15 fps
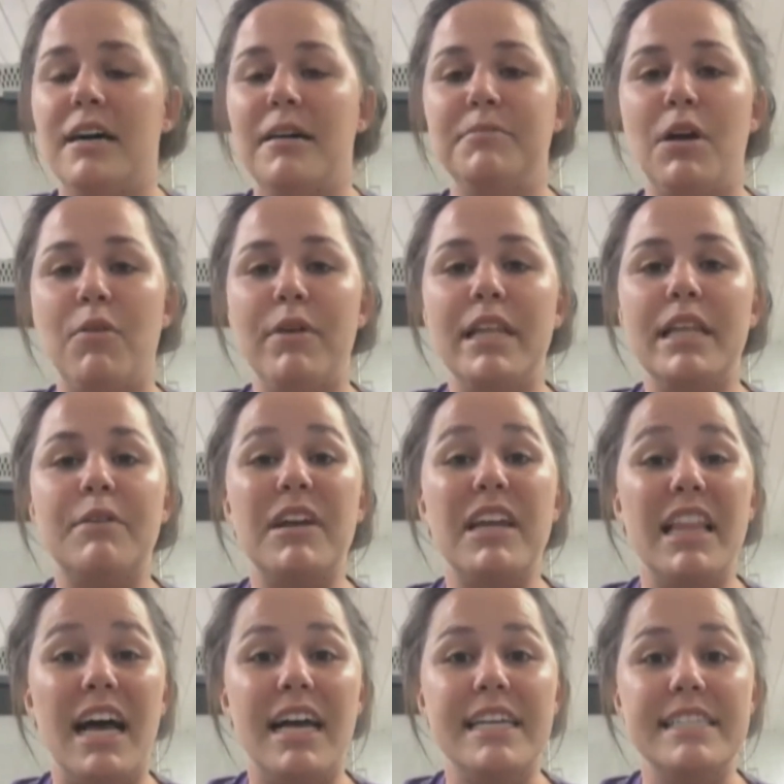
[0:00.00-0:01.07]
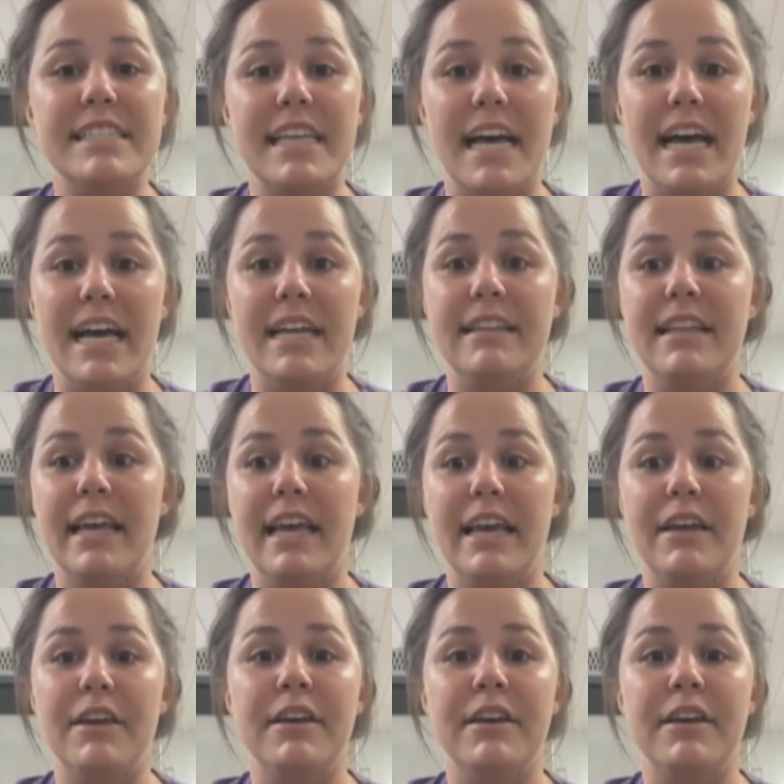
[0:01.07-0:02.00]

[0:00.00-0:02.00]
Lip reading: don't really realize that they